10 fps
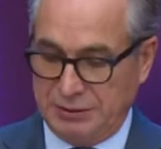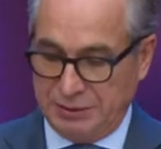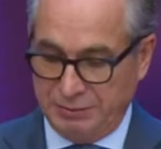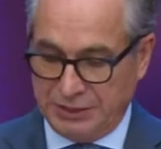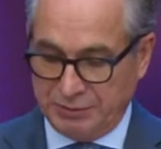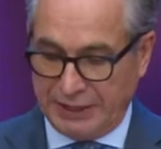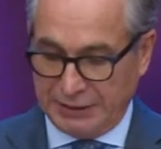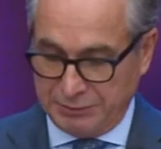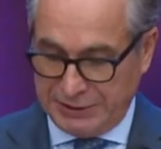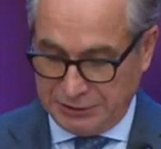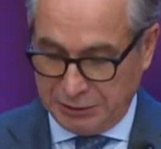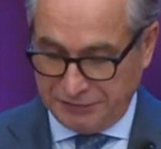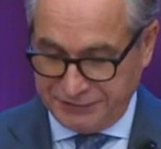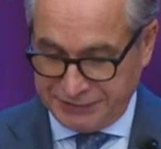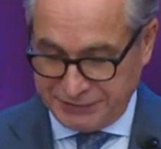big patent
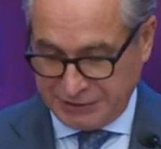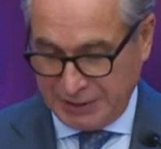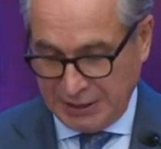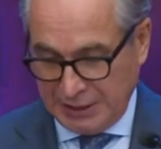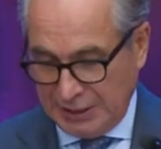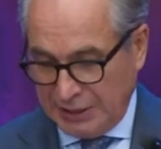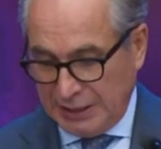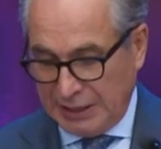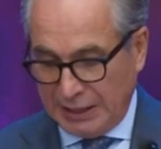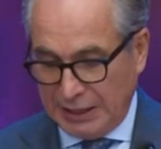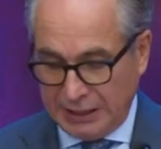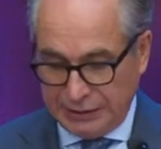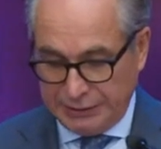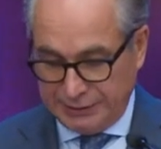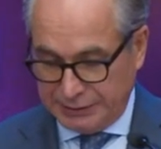offices.
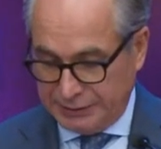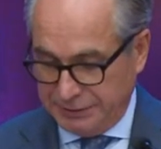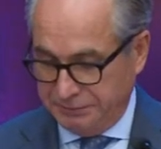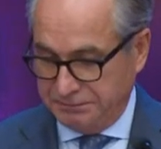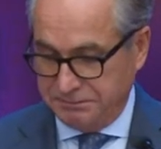And